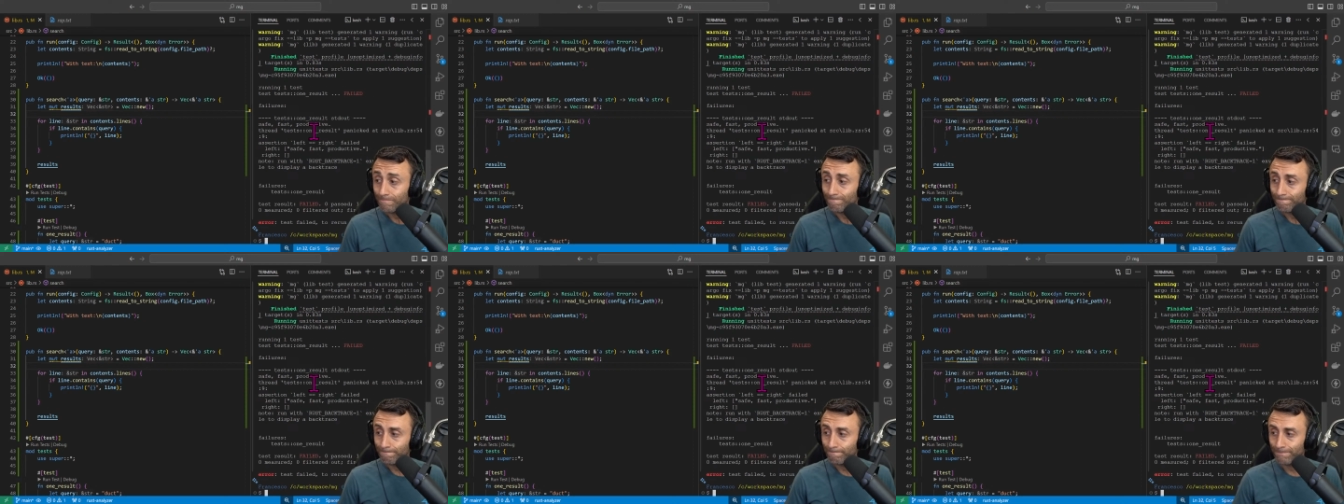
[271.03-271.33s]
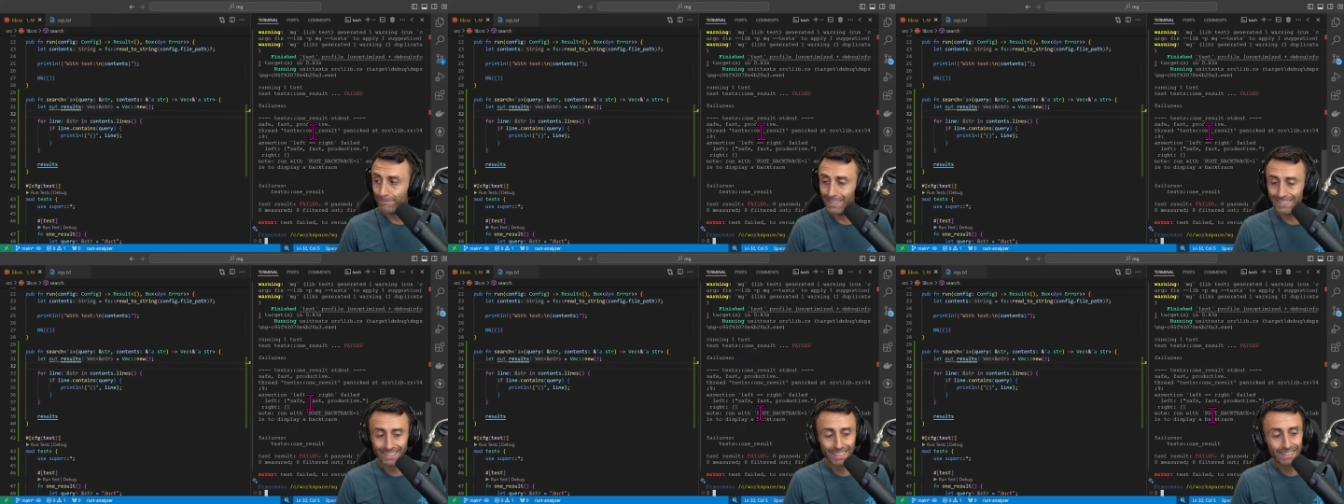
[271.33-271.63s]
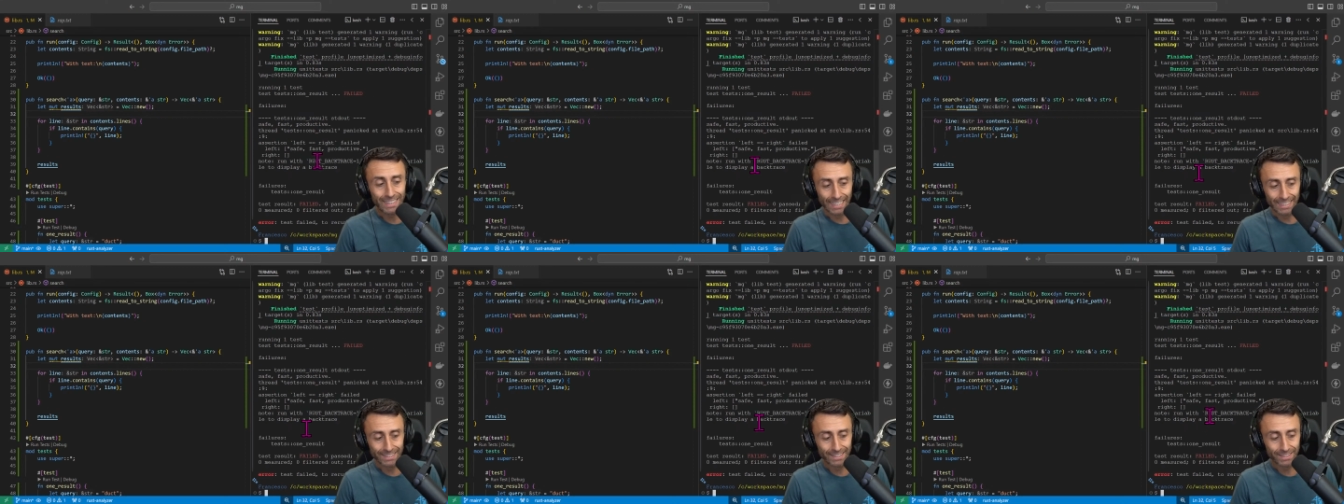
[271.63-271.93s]
but the
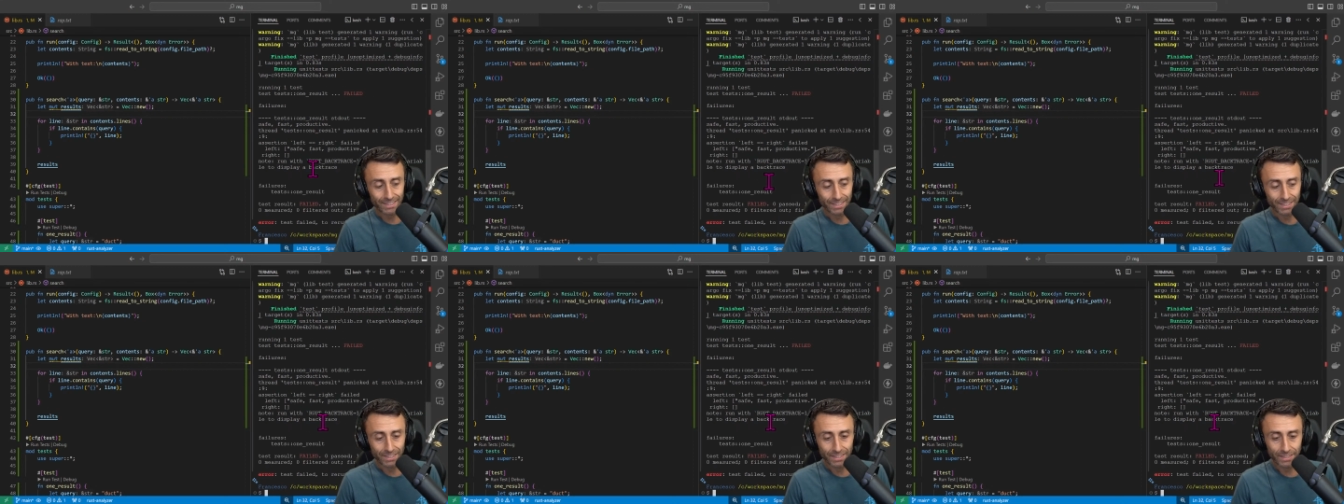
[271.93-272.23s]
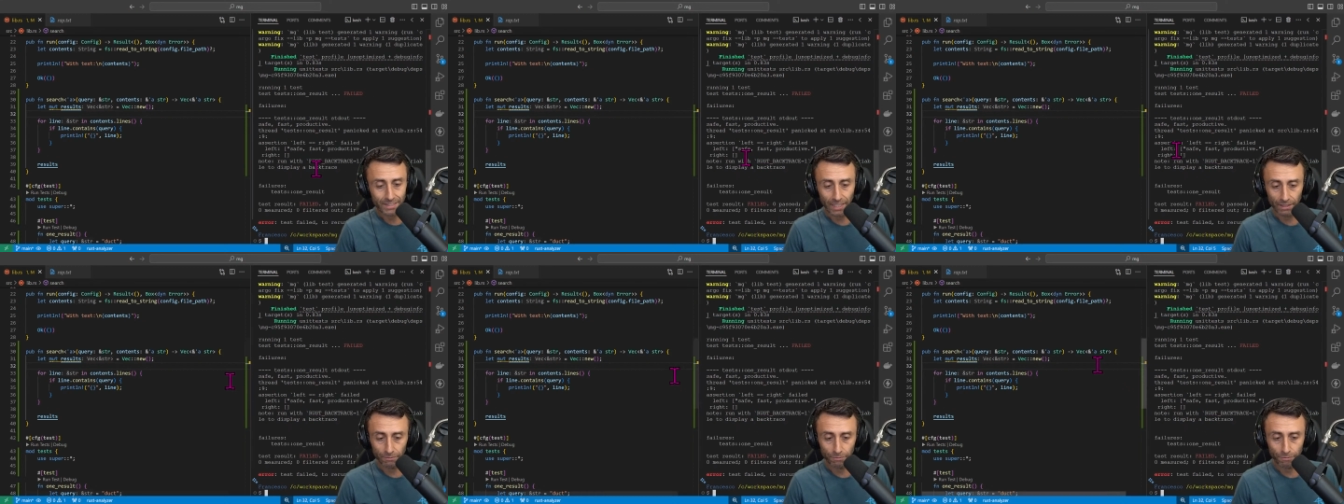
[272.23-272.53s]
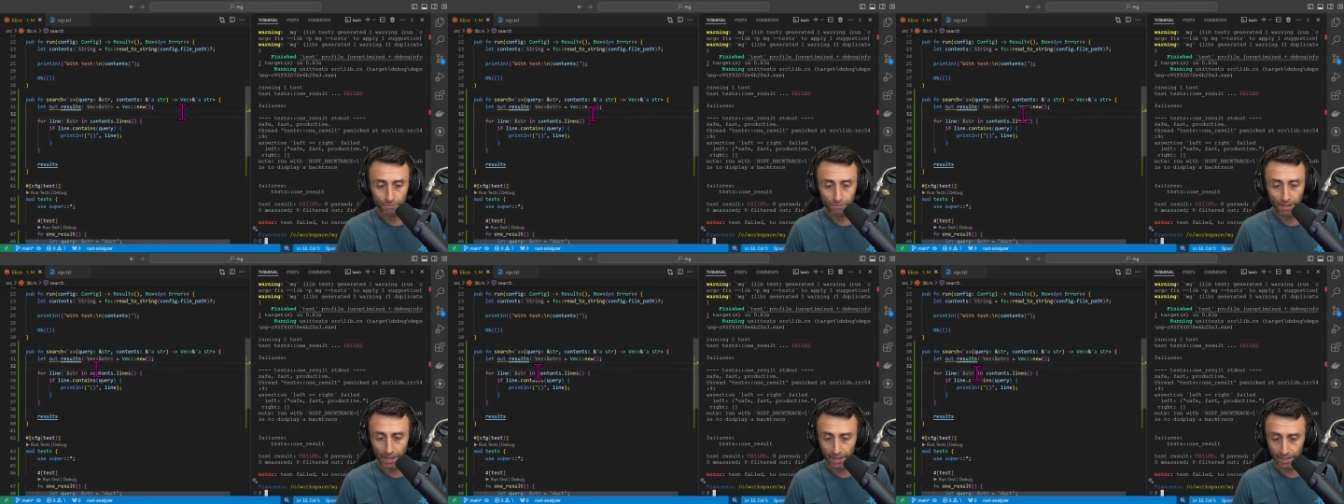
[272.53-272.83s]
test is still
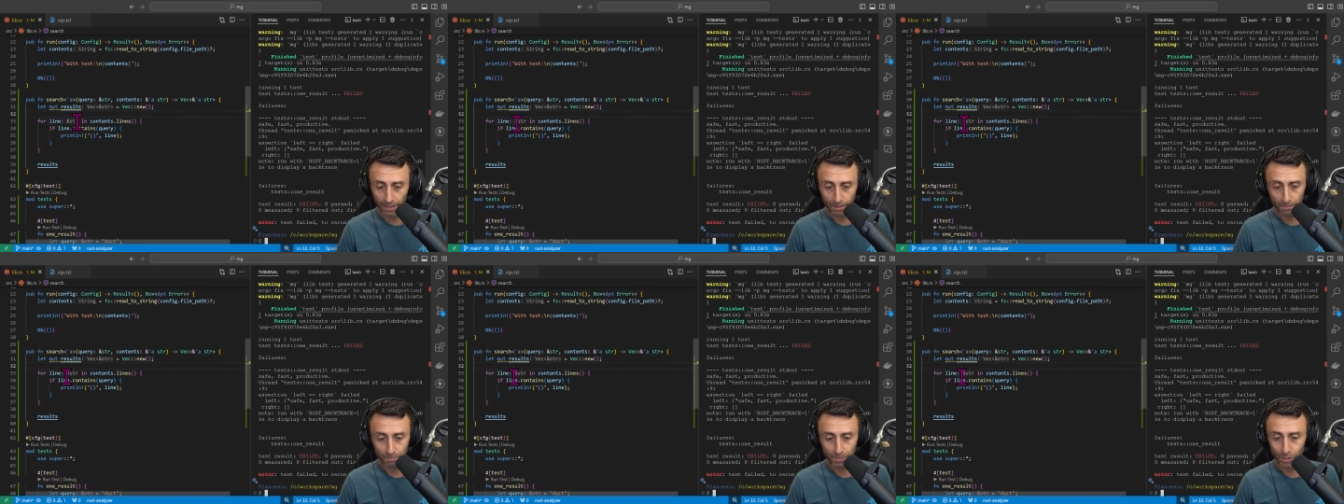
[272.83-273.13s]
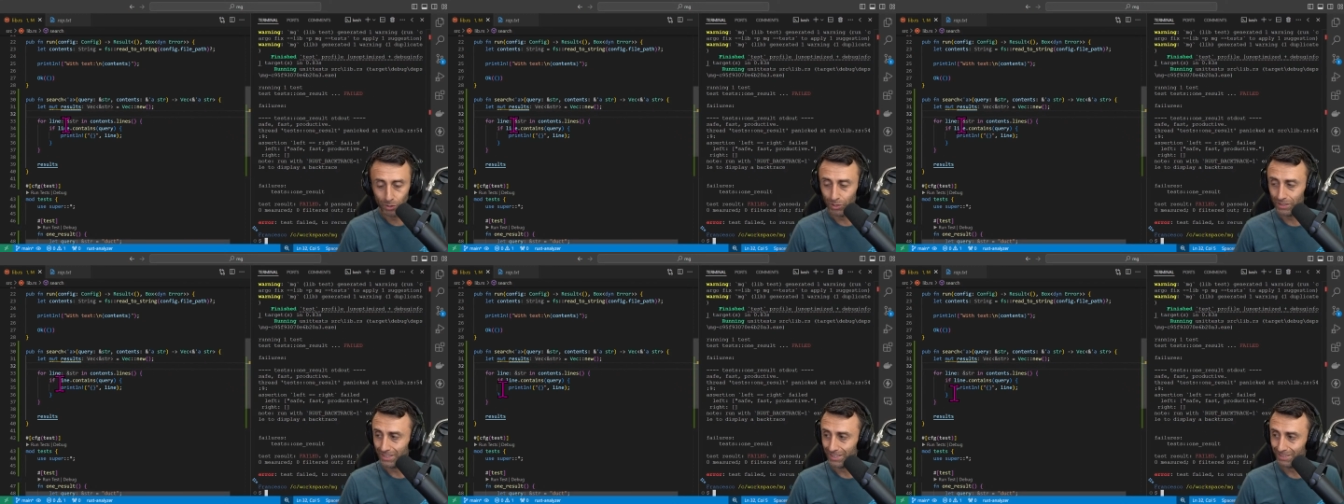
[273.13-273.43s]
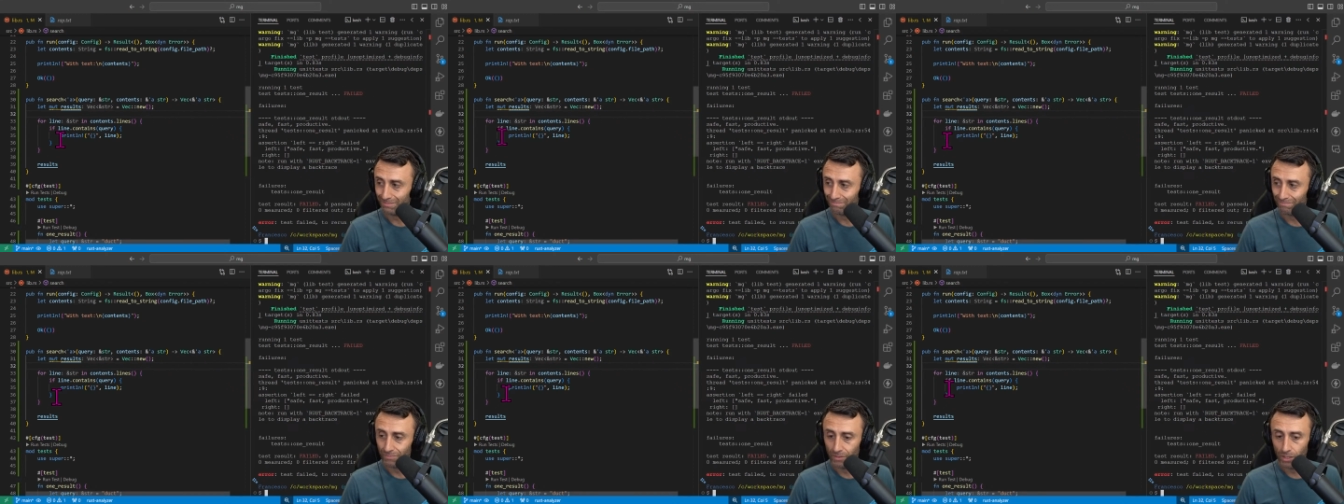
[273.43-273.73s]
failing because uh,